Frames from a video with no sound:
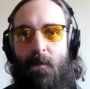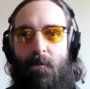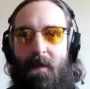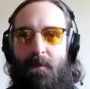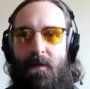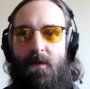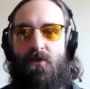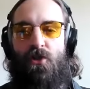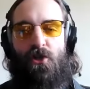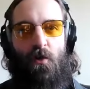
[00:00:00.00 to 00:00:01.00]
maybe
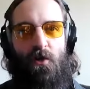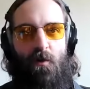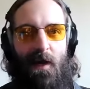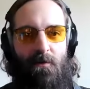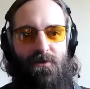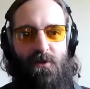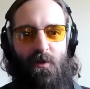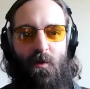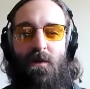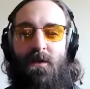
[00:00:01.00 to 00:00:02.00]
showed you how
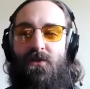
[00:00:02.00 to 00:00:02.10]
to